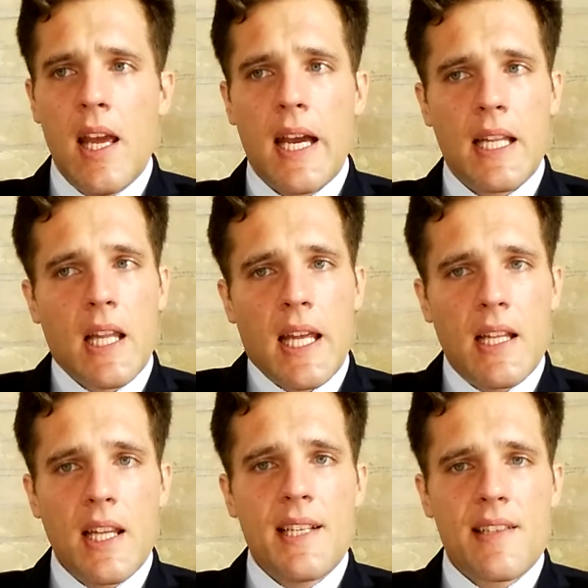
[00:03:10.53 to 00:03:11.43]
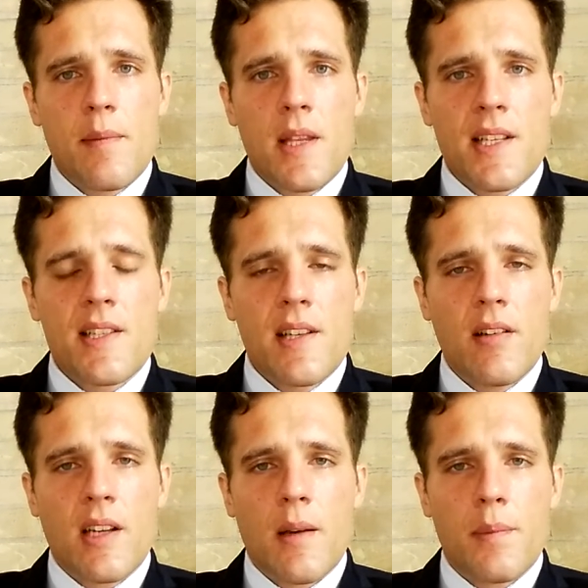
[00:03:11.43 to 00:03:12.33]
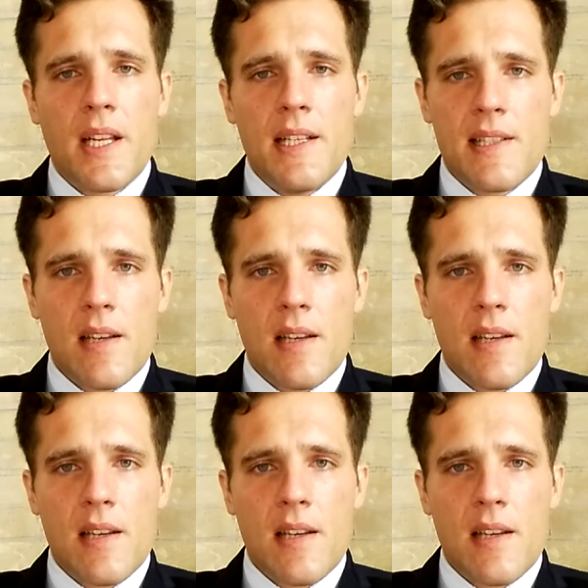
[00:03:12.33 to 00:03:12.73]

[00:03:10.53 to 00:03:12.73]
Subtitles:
And likely some of the steel companies